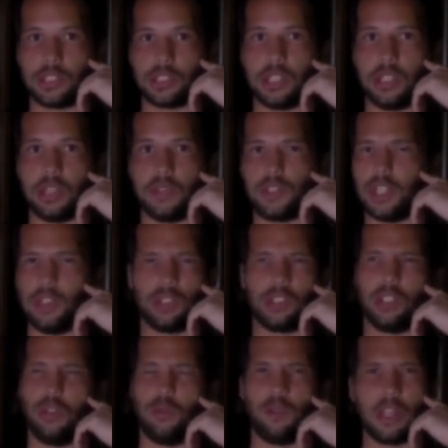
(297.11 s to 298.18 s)
very
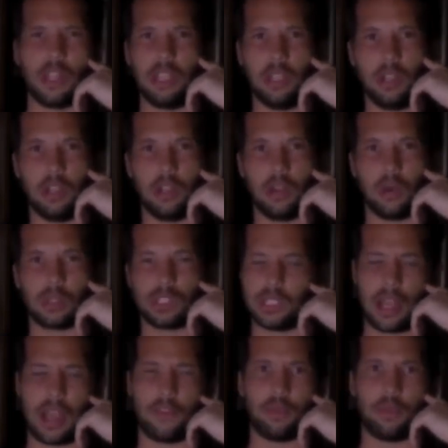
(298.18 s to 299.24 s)
important. There
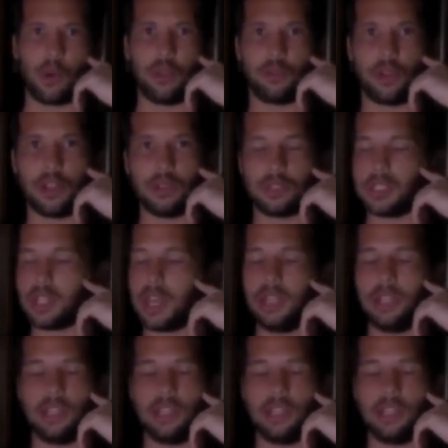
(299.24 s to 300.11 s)
doesn't have to be a winner